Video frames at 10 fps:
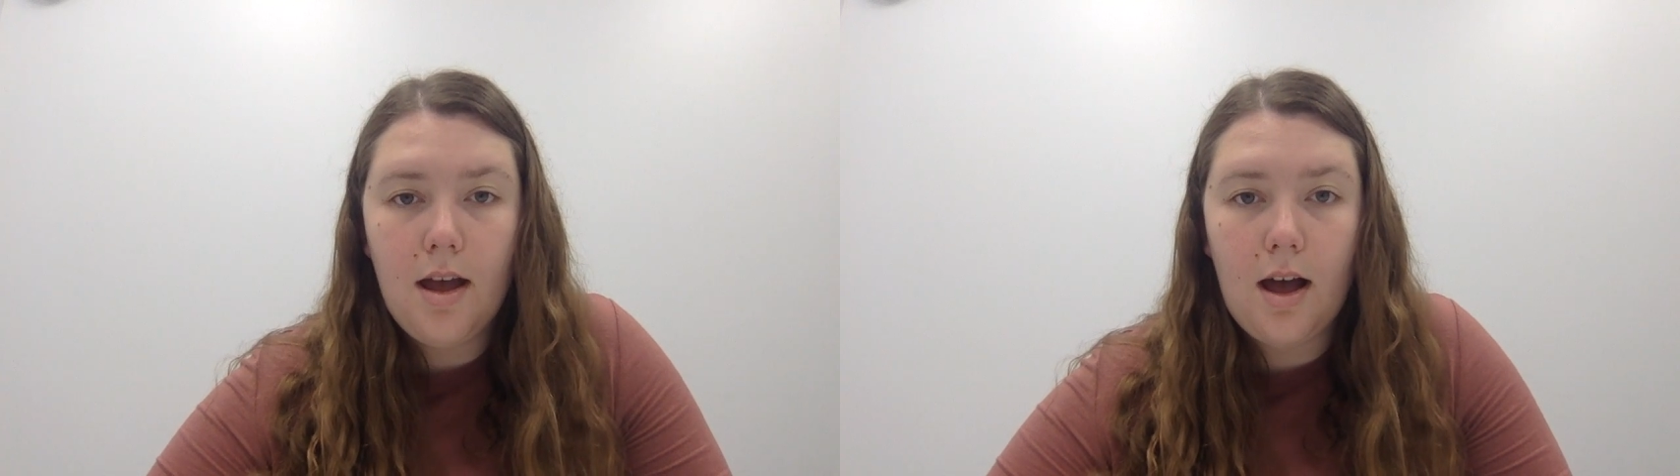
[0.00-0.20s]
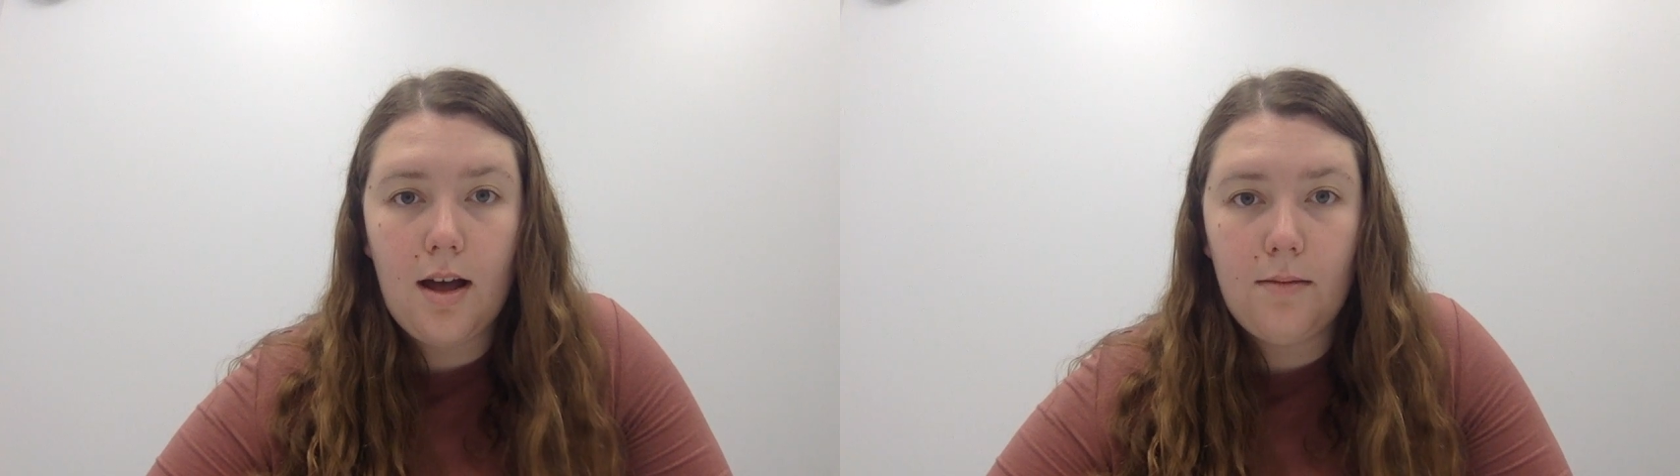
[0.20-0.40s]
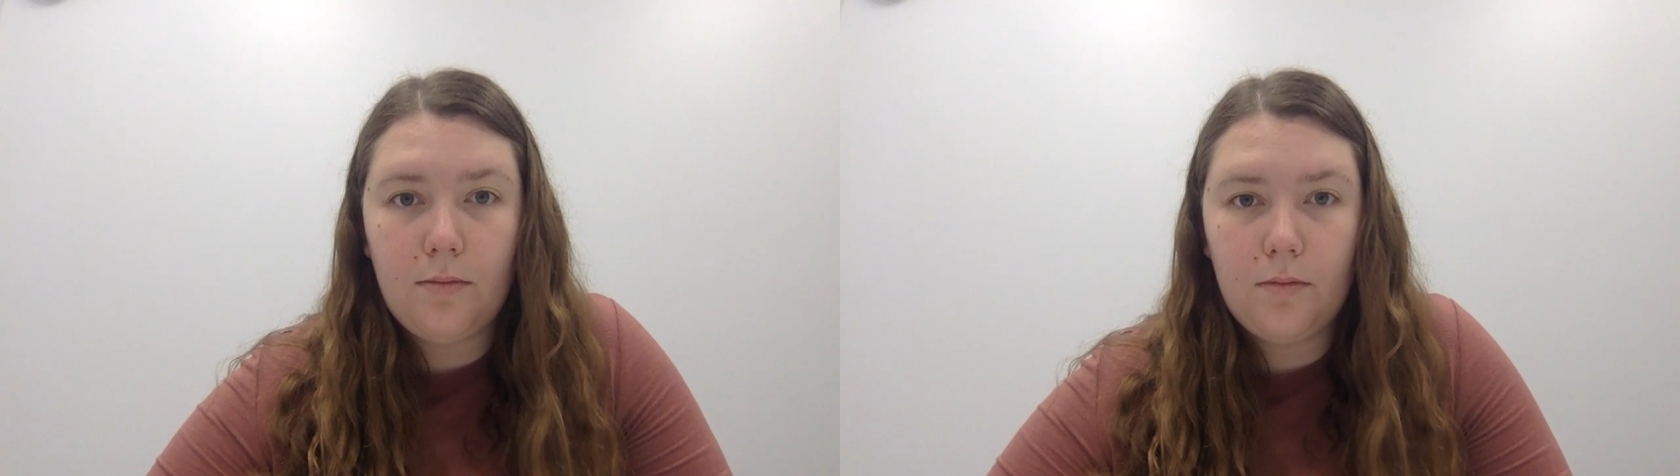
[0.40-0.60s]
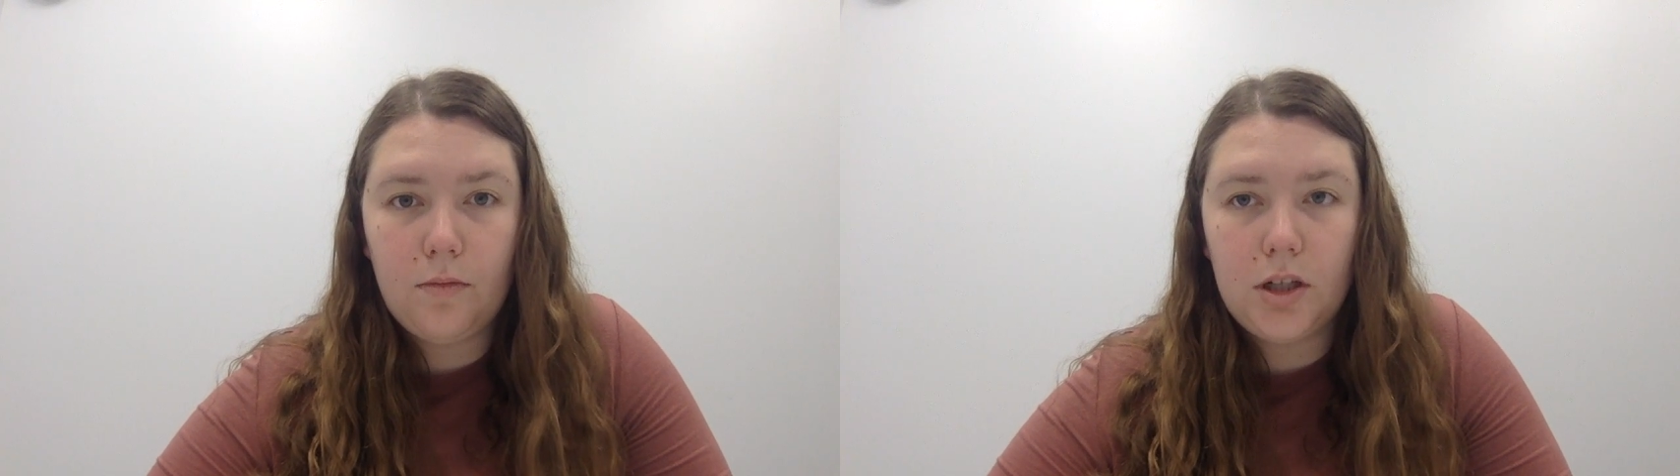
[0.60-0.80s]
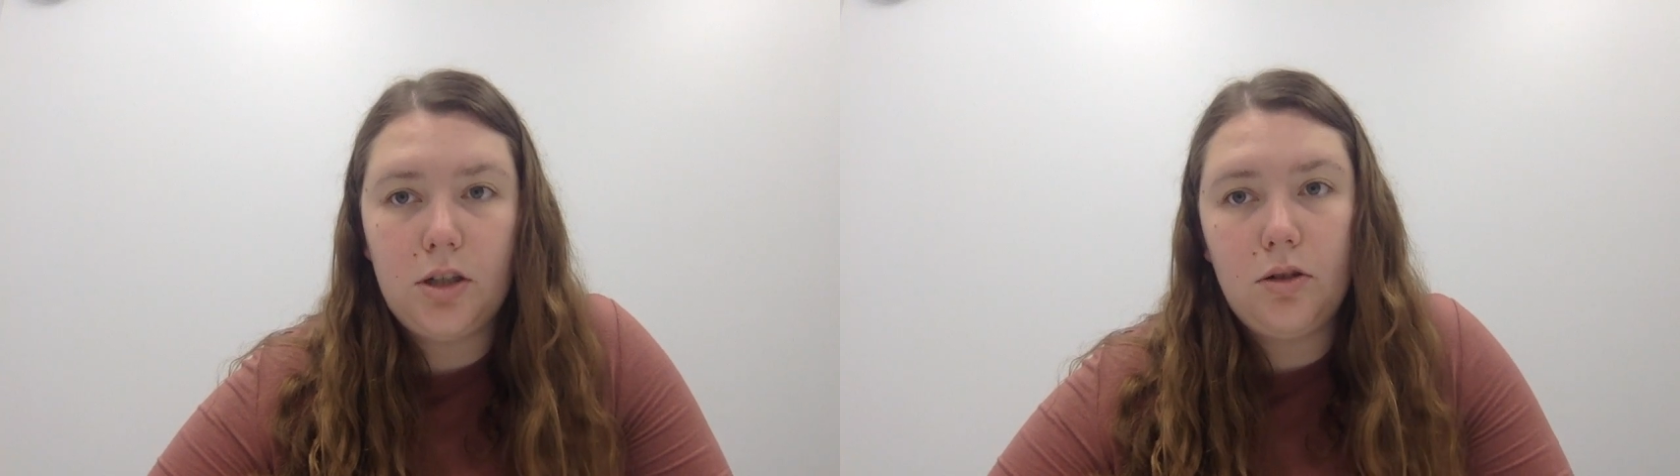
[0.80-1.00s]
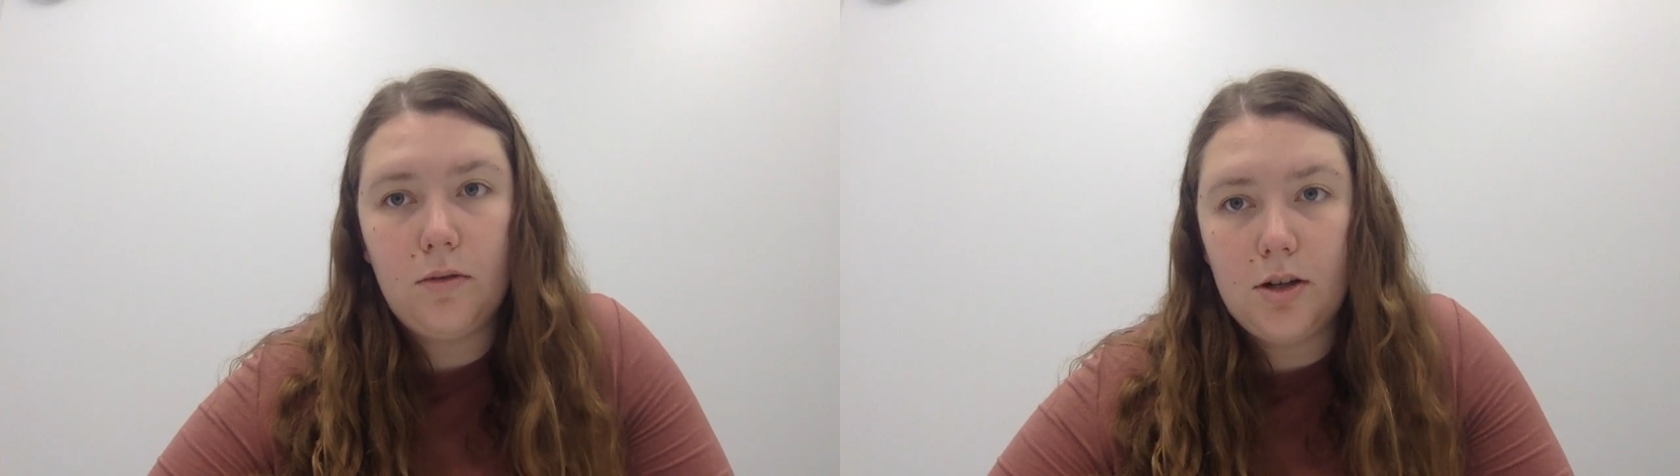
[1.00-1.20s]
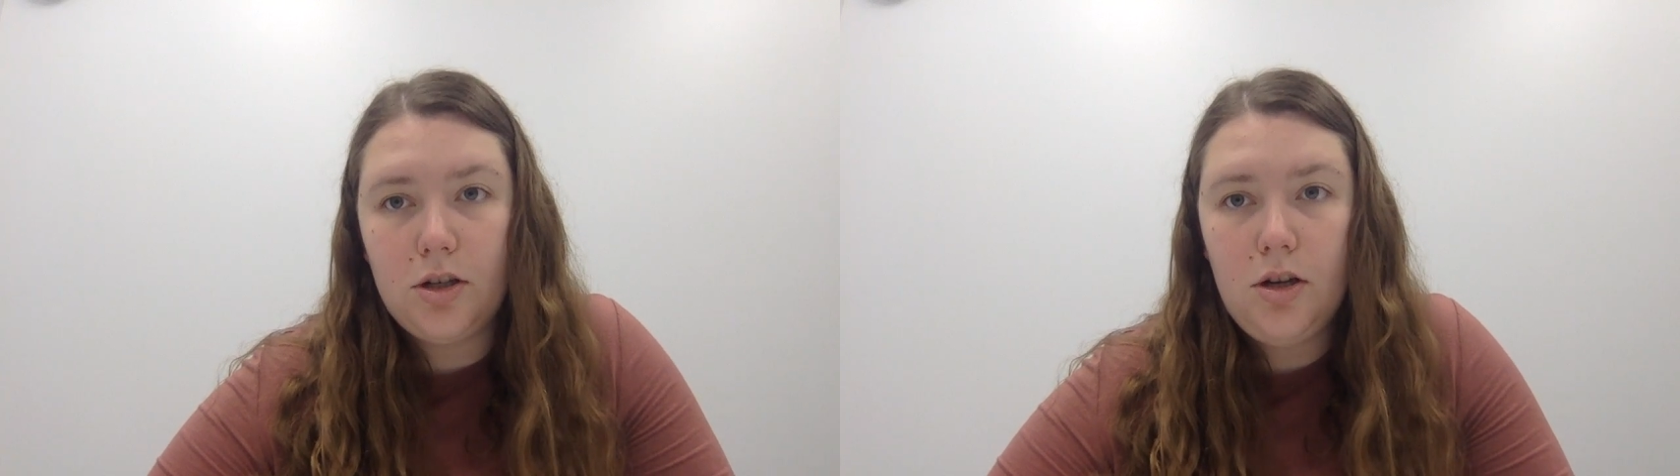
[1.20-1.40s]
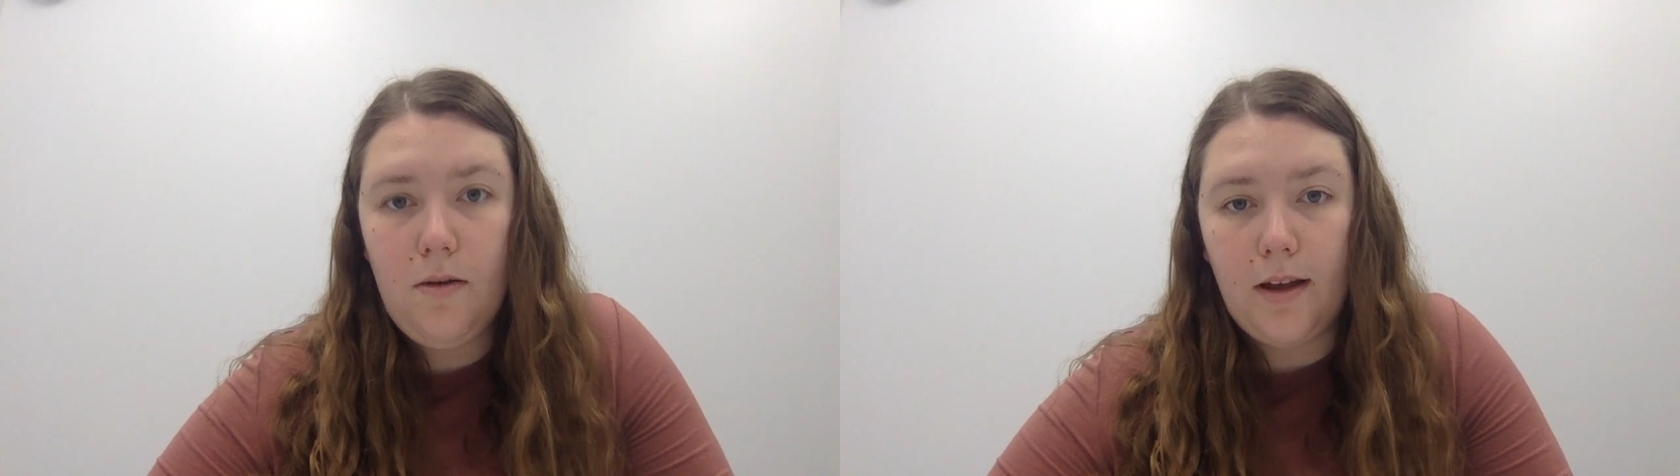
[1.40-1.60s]
what's George
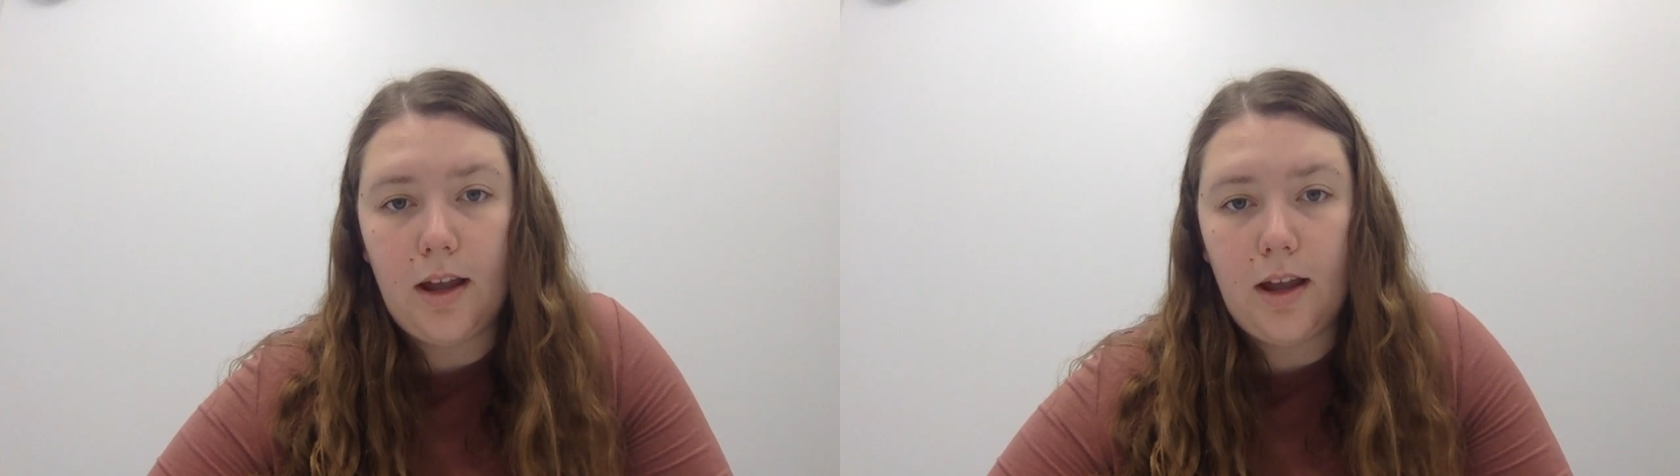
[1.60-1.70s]
doing?